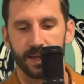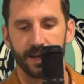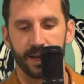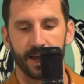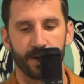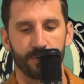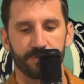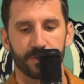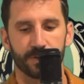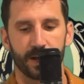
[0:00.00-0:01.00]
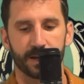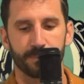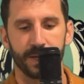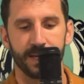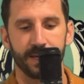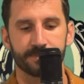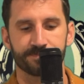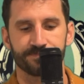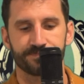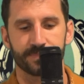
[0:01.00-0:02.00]
Now, if you're like me,
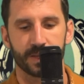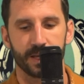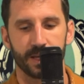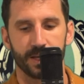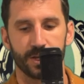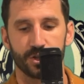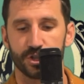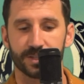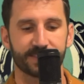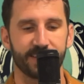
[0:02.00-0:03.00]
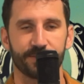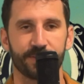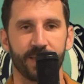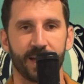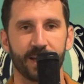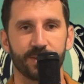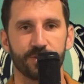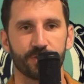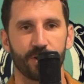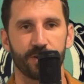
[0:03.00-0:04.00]
just hearing that,
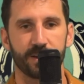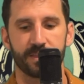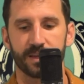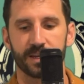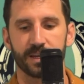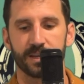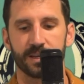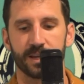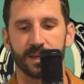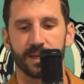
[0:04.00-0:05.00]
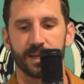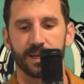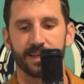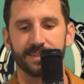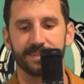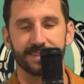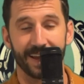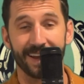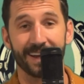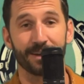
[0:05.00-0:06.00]
you're already thinking,
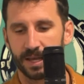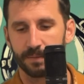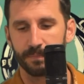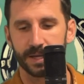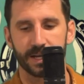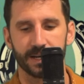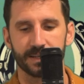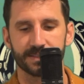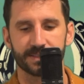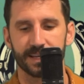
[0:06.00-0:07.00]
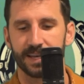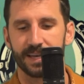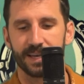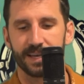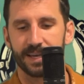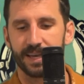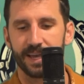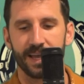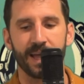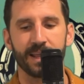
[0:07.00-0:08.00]
damn, because
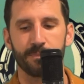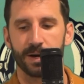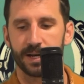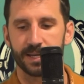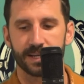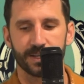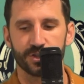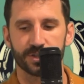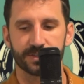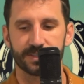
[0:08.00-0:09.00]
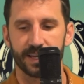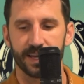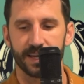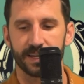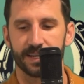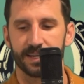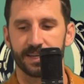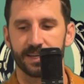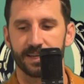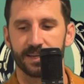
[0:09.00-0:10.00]
anybody can just say
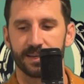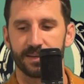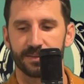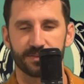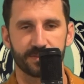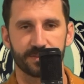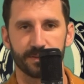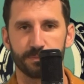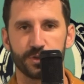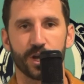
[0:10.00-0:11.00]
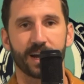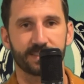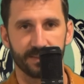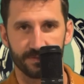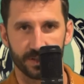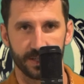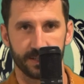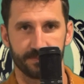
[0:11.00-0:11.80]
subjectively